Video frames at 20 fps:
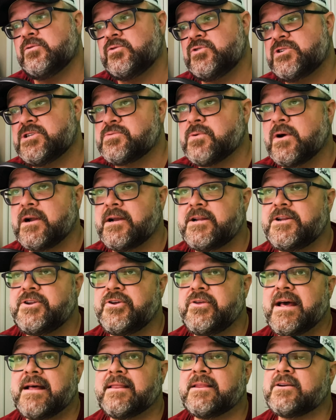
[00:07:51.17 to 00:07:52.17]
just wanted to
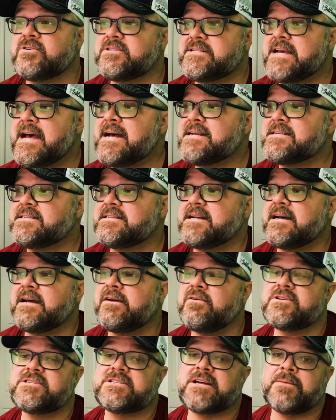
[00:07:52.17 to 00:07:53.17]
do that little test. It
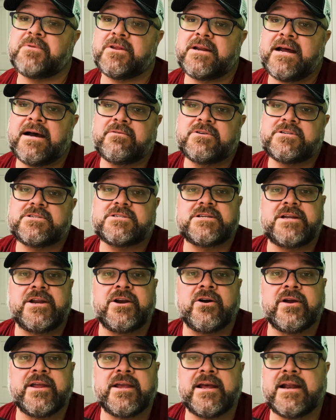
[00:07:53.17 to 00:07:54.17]
was something I was, you
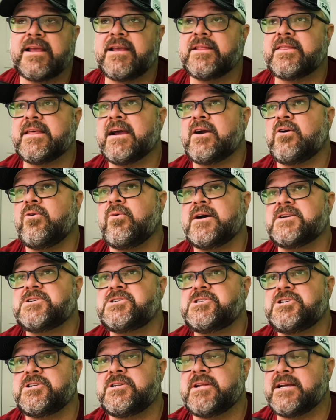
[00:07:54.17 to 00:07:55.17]
know, again, I get that question.